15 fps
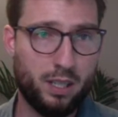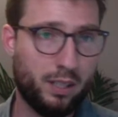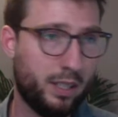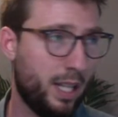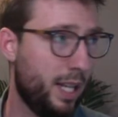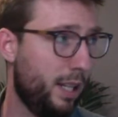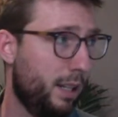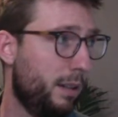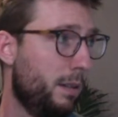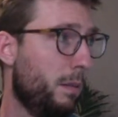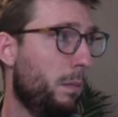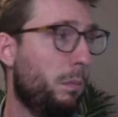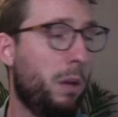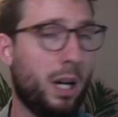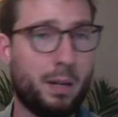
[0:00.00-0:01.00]
and then
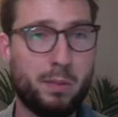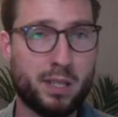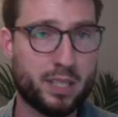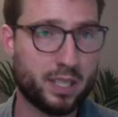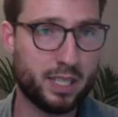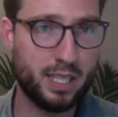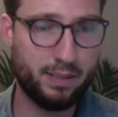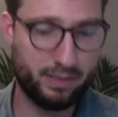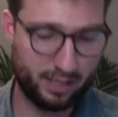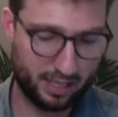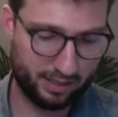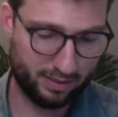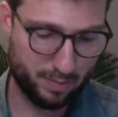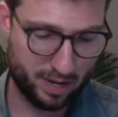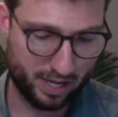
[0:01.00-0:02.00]
bought a bunch of stuff and then
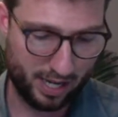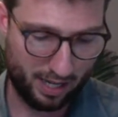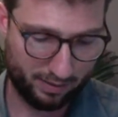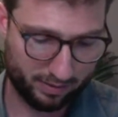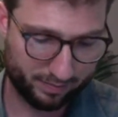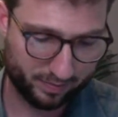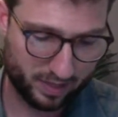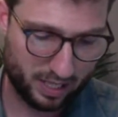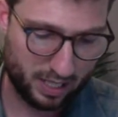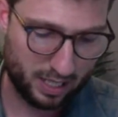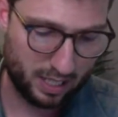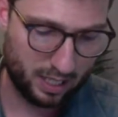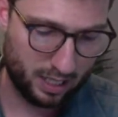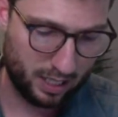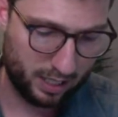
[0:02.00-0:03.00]
never paid it off.
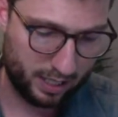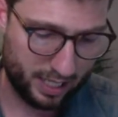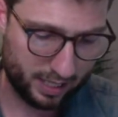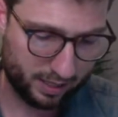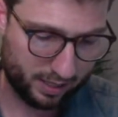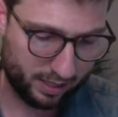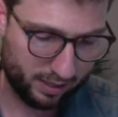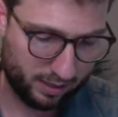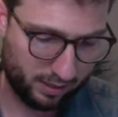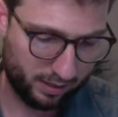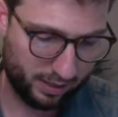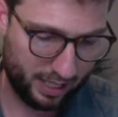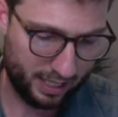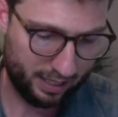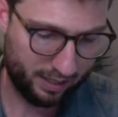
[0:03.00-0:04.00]
All right,
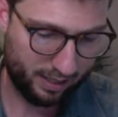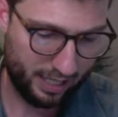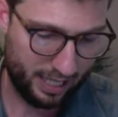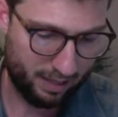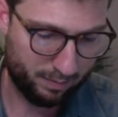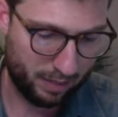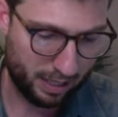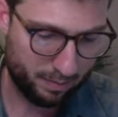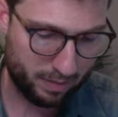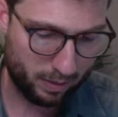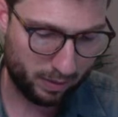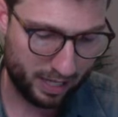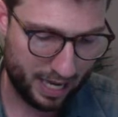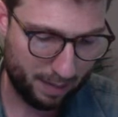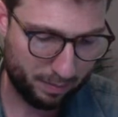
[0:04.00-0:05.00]
so that might be
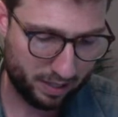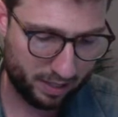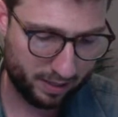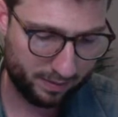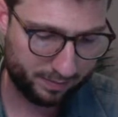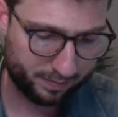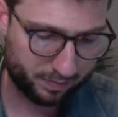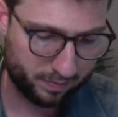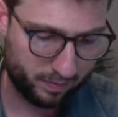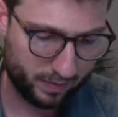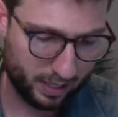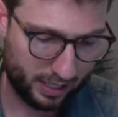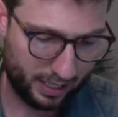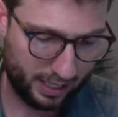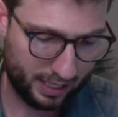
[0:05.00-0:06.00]
what happened.
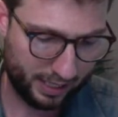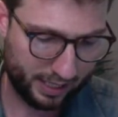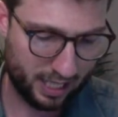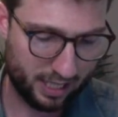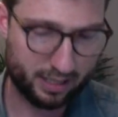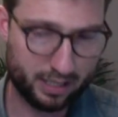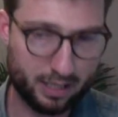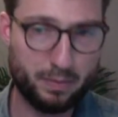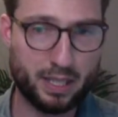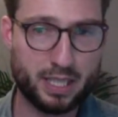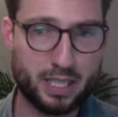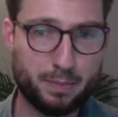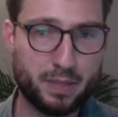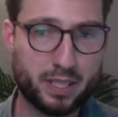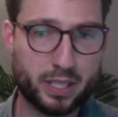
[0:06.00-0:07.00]
They also might
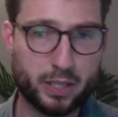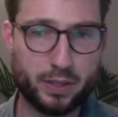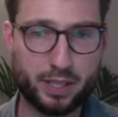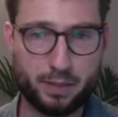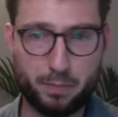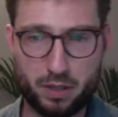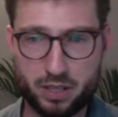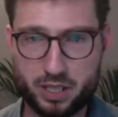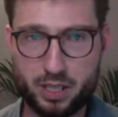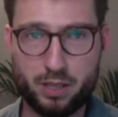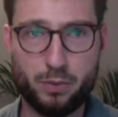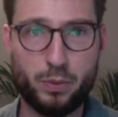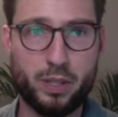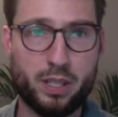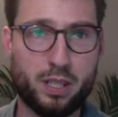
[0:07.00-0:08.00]
just be suing the
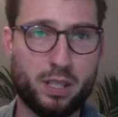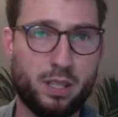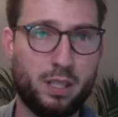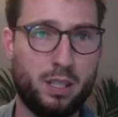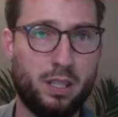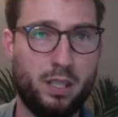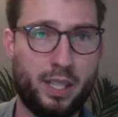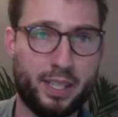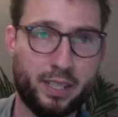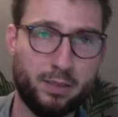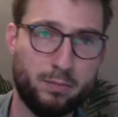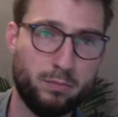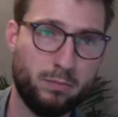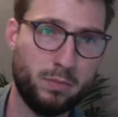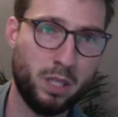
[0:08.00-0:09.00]
person with like
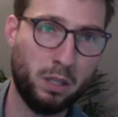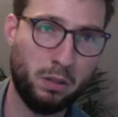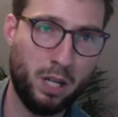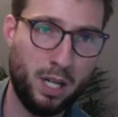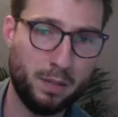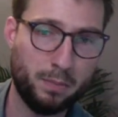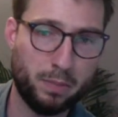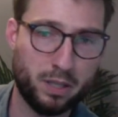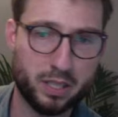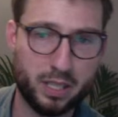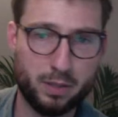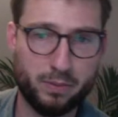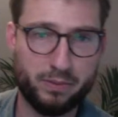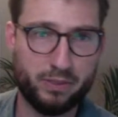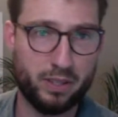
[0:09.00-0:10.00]
the wrong
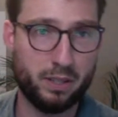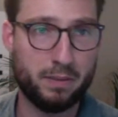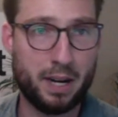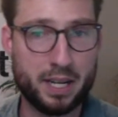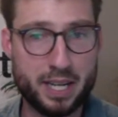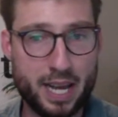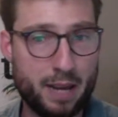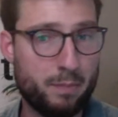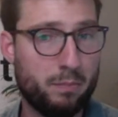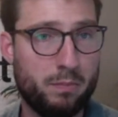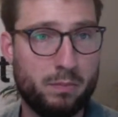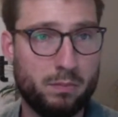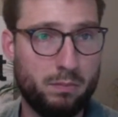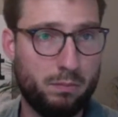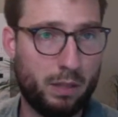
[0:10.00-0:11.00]
person for the right name.
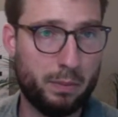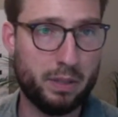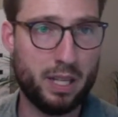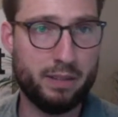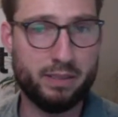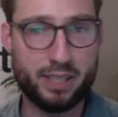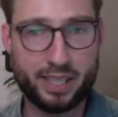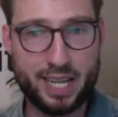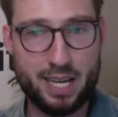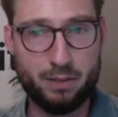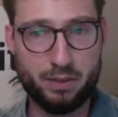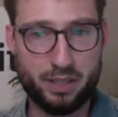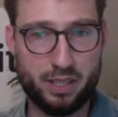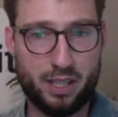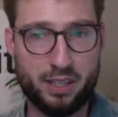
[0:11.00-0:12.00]
Maybe they have an account
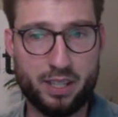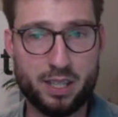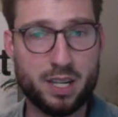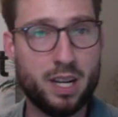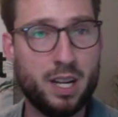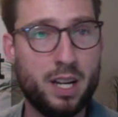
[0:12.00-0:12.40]
with another